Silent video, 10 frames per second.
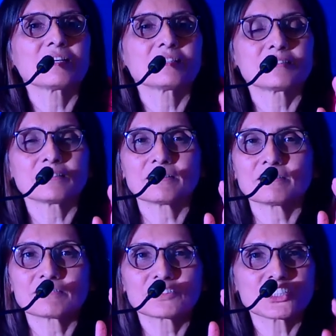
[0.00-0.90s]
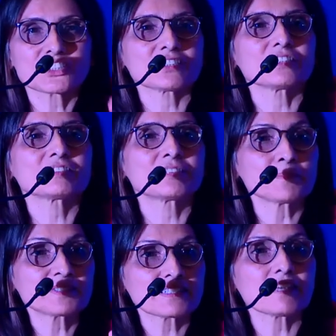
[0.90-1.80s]
the teachers
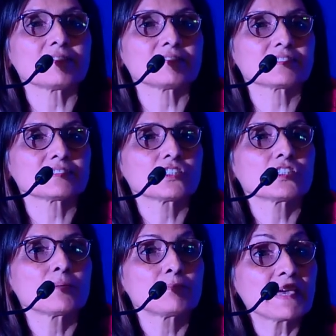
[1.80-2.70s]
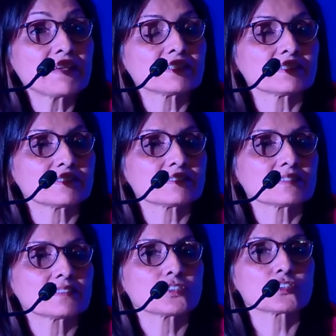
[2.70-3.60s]
themselves, parents,
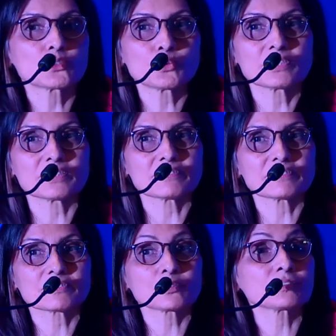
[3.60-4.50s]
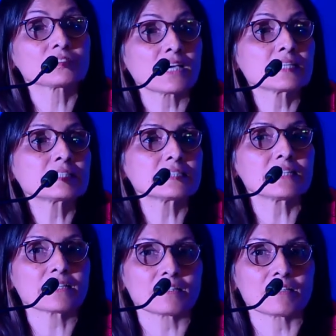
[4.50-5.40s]
students,
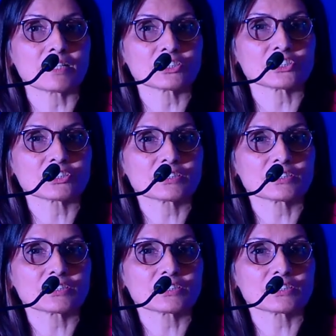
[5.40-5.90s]
society at large,